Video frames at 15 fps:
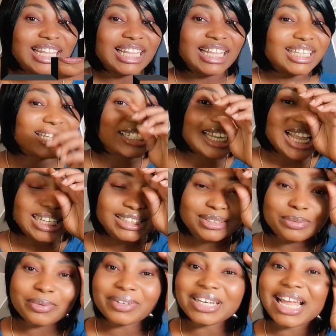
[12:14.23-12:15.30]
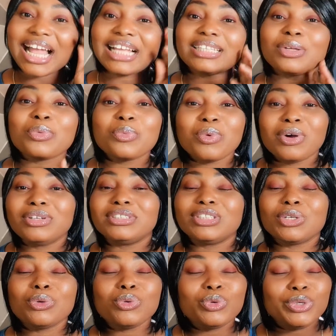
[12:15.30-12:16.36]
The next one are the
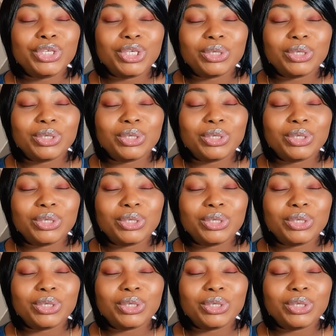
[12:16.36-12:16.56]
ones who